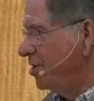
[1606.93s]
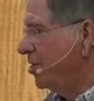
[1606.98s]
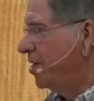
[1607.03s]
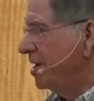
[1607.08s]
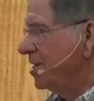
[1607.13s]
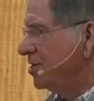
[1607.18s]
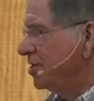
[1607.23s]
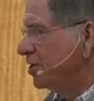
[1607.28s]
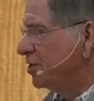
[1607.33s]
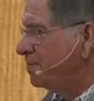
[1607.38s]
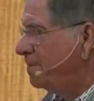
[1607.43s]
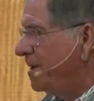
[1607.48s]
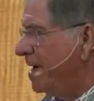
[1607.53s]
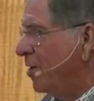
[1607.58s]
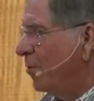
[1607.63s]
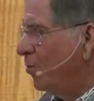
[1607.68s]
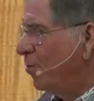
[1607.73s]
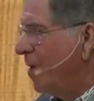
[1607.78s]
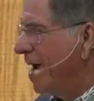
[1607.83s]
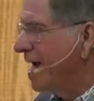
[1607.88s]
You can just be
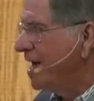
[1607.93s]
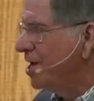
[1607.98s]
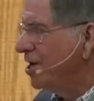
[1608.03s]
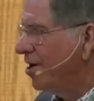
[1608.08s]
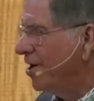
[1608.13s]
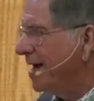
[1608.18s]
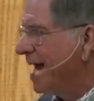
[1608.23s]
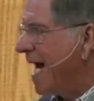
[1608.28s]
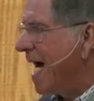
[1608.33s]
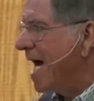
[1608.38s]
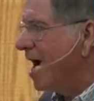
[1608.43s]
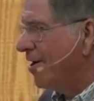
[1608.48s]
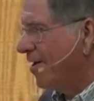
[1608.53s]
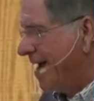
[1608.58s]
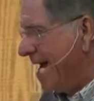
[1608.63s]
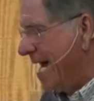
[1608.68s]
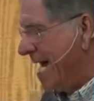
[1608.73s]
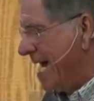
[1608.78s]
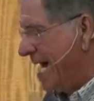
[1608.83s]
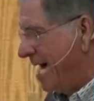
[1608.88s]
a regular guy or
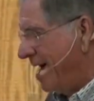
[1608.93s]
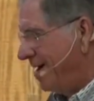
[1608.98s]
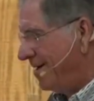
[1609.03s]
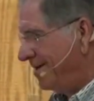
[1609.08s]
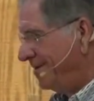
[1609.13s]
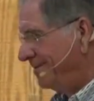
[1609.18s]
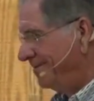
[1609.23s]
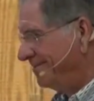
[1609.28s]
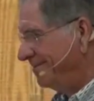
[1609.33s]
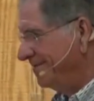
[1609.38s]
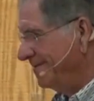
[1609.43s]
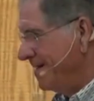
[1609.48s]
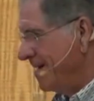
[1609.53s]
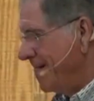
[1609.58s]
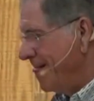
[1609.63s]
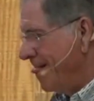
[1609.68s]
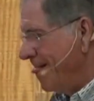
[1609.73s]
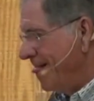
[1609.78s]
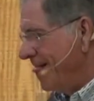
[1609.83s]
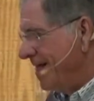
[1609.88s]
gal
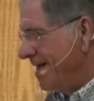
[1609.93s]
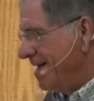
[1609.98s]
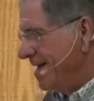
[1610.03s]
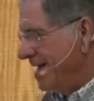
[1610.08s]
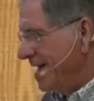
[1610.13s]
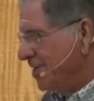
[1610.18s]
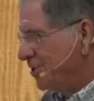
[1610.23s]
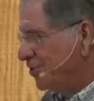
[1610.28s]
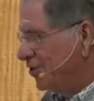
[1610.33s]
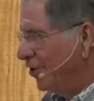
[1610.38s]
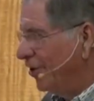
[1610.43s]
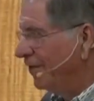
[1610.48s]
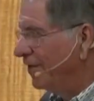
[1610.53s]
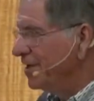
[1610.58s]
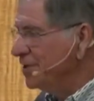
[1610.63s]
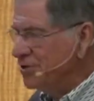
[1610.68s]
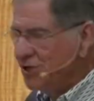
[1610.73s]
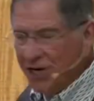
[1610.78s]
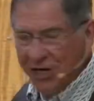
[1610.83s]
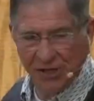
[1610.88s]
and
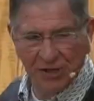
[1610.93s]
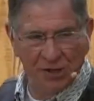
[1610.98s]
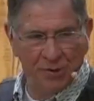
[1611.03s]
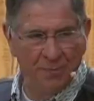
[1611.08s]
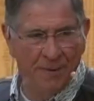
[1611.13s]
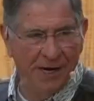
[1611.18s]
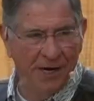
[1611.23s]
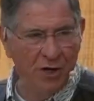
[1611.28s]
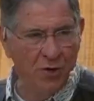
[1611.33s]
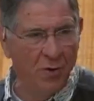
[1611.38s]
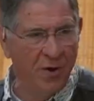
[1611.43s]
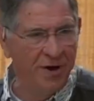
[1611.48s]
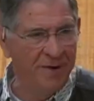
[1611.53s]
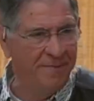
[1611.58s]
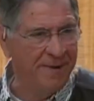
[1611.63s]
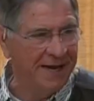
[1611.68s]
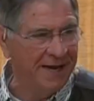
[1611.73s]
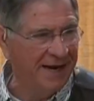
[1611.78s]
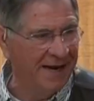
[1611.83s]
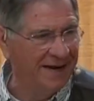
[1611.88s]
serving Jesus being you want
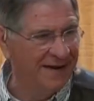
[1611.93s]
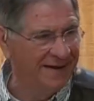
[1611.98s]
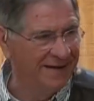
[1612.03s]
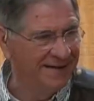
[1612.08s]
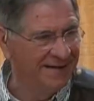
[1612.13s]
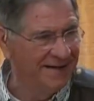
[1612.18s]
to be,